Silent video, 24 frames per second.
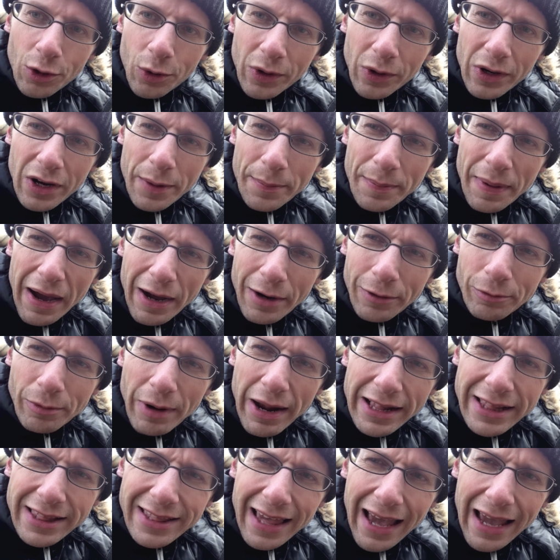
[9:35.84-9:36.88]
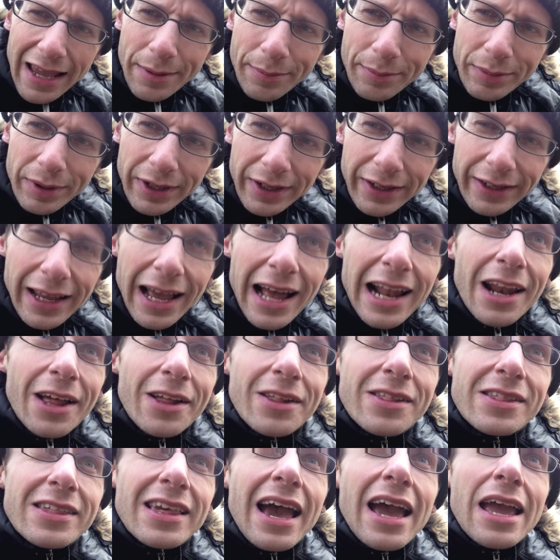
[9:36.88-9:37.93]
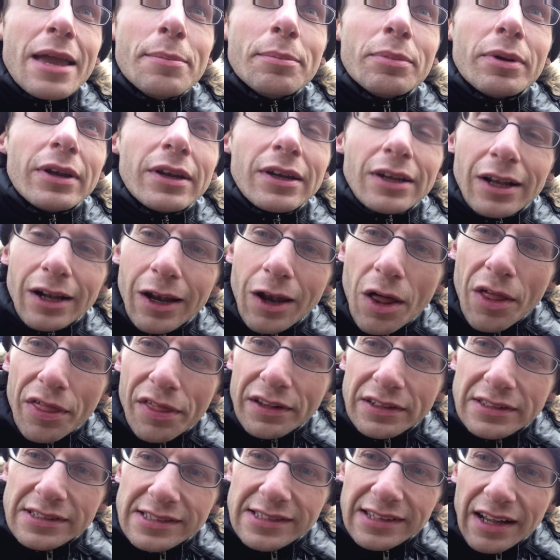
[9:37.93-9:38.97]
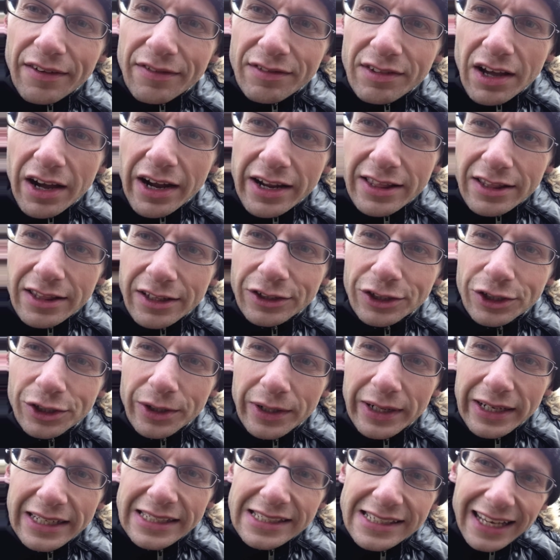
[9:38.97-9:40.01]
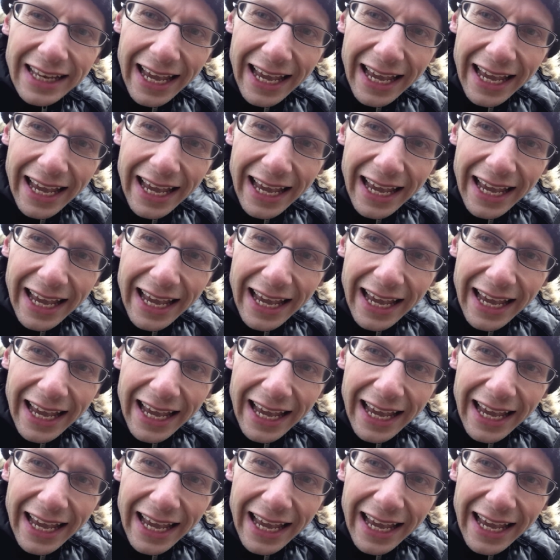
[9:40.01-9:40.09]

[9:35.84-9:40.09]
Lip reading: Talking about red tape and yellow tape and cloth and stuff tied to trees,